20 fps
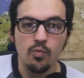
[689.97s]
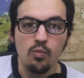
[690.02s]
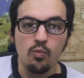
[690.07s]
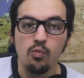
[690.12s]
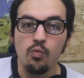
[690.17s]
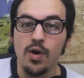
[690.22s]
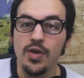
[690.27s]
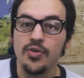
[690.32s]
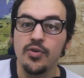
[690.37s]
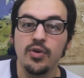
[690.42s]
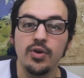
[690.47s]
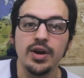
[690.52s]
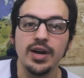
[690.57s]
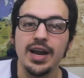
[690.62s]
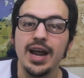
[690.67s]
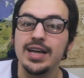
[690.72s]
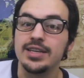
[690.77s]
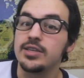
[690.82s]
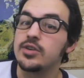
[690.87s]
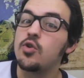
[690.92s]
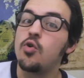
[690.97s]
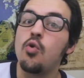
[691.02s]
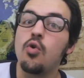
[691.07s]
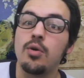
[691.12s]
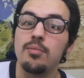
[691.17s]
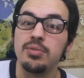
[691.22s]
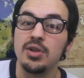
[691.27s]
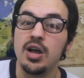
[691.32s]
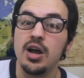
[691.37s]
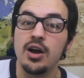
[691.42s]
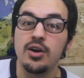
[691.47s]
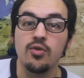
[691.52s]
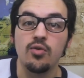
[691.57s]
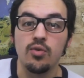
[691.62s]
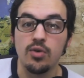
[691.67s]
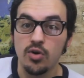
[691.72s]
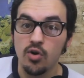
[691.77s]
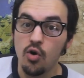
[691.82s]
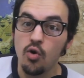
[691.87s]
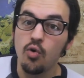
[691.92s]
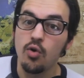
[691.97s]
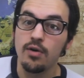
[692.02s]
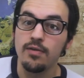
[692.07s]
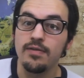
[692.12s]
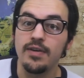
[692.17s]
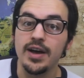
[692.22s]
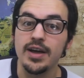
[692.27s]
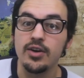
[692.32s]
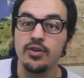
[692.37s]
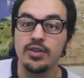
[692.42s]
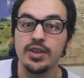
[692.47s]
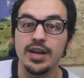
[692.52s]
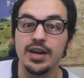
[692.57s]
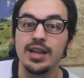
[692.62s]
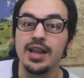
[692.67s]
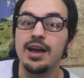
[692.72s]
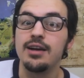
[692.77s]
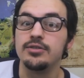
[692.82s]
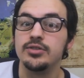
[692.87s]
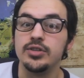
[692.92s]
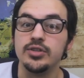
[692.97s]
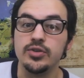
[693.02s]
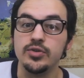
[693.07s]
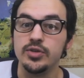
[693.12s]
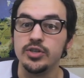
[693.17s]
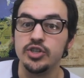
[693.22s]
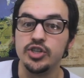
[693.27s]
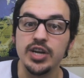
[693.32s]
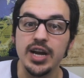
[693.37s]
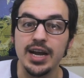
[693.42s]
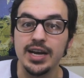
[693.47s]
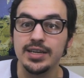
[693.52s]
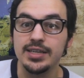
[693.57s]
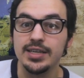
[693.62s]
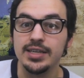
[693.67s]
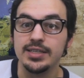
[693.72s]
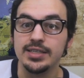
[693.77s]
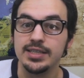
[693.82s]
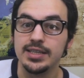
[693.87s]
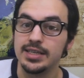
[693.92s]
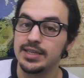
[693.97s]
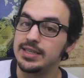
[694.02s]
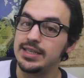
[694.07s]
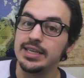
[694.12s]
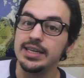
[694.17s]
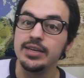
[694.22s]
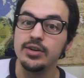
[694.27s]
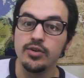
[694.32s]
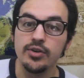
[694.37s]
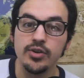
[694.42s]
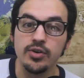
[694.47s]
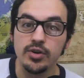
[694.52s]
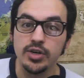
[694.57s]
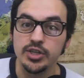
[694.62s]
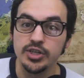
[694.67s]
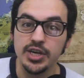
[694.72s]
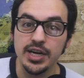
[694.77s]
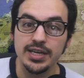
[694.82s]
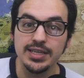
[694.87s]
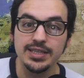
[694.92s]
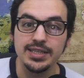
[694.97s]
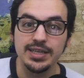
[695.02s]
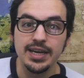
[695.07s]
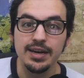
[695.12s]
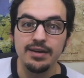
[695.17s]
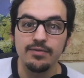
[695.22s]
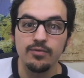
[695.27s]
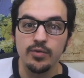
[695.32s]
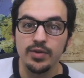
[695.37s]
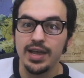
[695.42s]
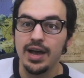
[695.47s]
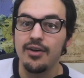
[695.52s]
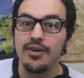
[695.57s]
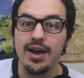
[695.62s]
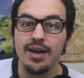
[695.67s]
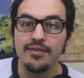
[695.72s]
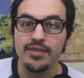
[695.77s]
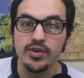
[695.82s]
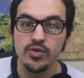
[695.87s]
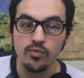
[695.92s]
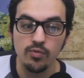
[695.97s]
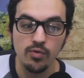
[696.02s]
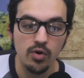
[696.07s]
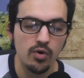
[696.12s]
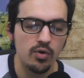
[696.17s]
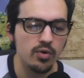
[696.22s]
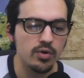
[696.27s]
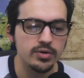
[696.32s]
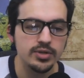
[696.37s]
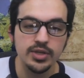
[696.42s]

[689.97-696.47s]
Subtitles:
whether it has a core block or a core fighter that allows you to eject and succeed on your eject save without having to roll.